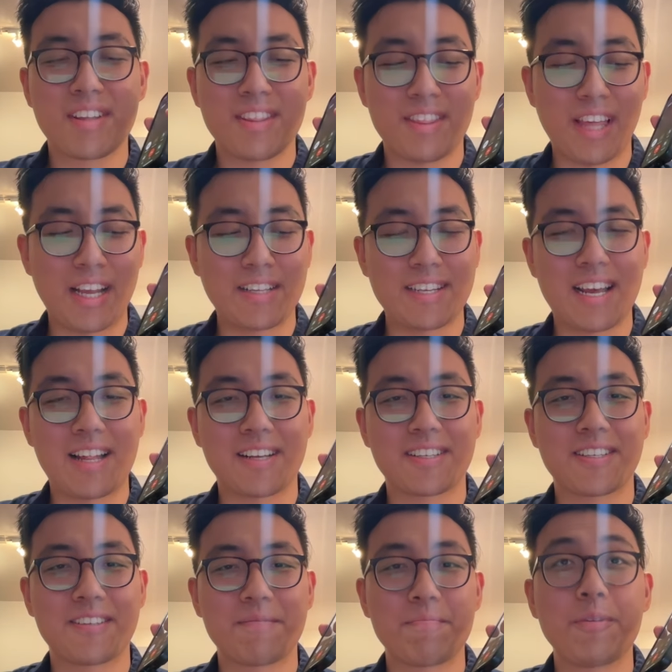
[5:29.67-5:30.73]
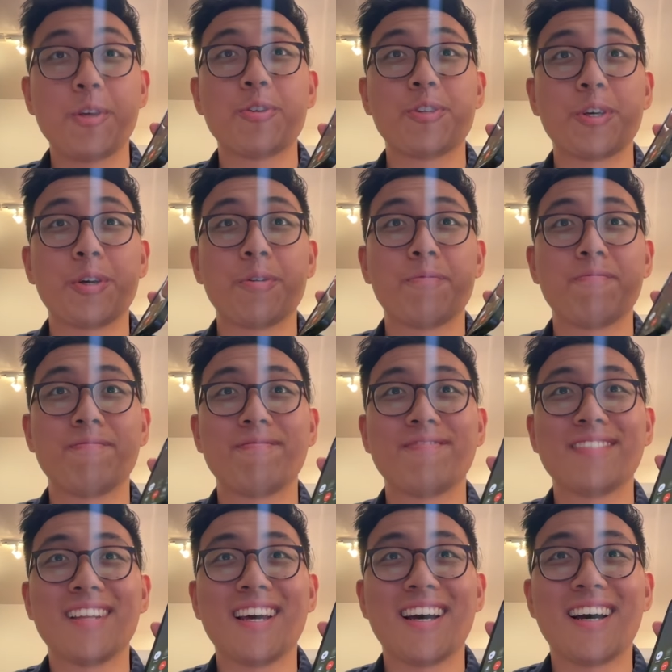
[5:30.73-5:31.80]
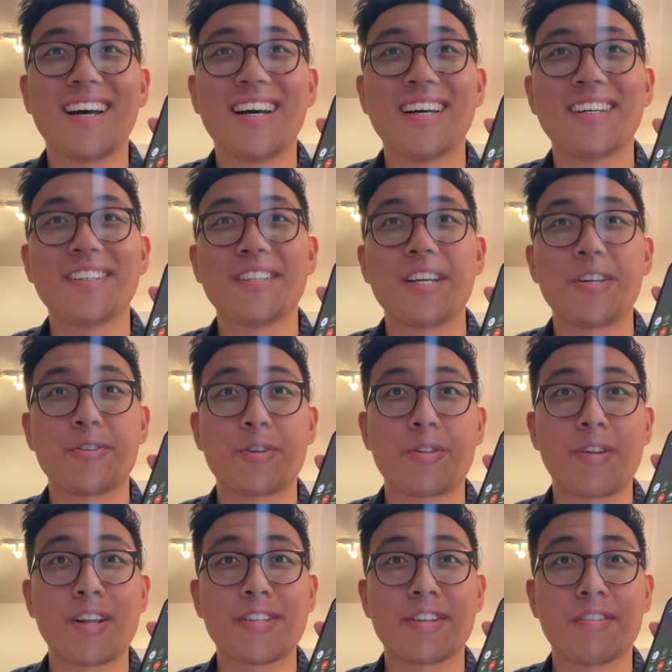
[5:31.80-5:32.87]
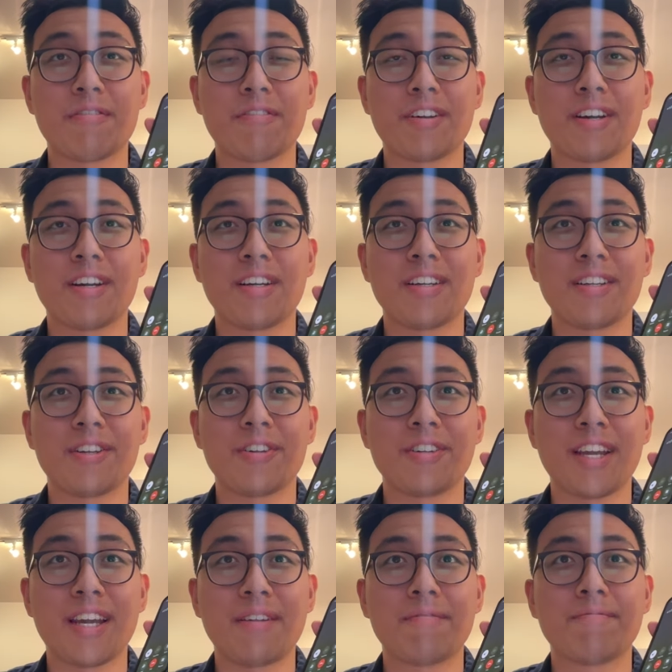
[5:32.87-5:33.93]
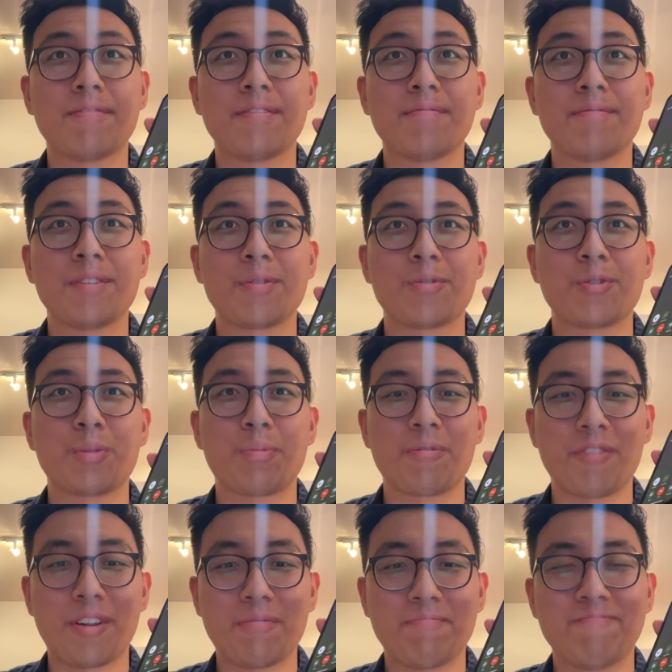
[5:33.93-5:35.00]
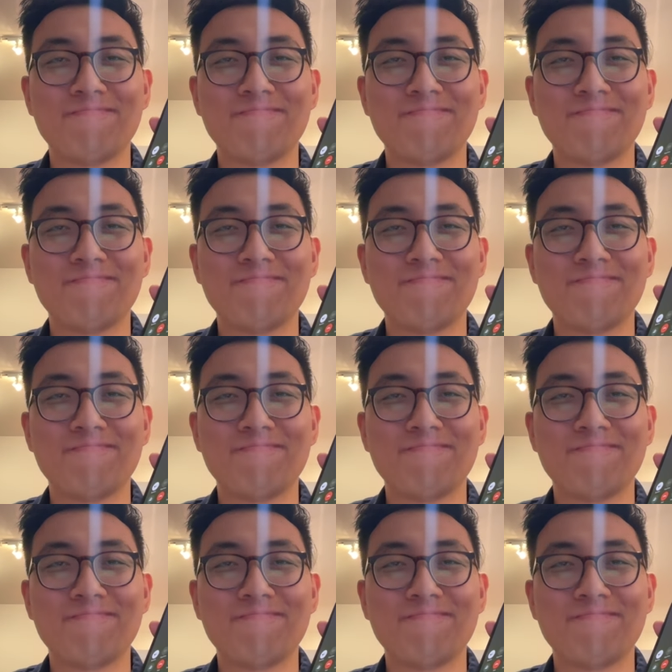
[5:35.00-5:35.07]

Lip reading: Thanks, Alex. You too. Enjoy the rest of your day. This was super fun.